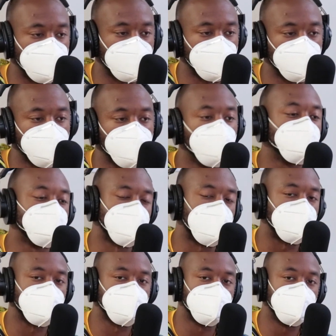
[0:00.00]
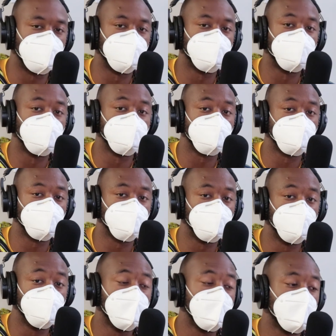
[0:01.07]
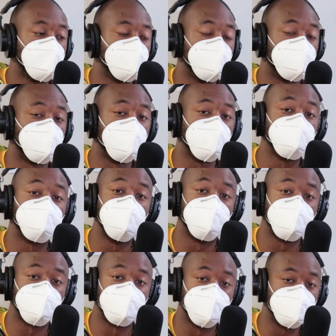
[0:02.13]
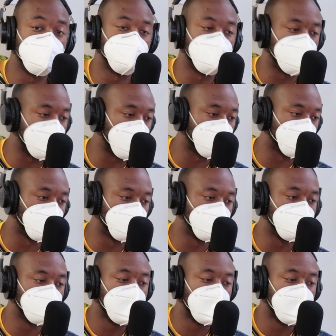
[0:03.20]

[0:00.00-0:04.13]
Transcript: negative people. Shout out to the influencers who were the first people to really speak out on it.